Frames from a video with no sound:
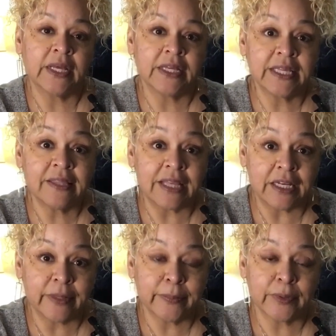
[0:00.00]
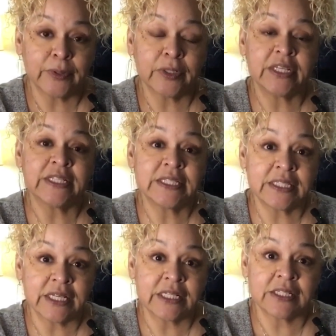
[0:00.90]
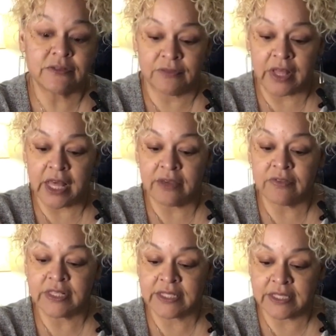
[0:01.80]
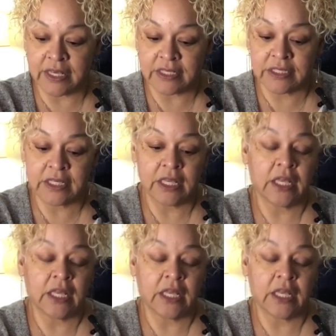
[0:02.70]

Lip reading: Again, that number is 656.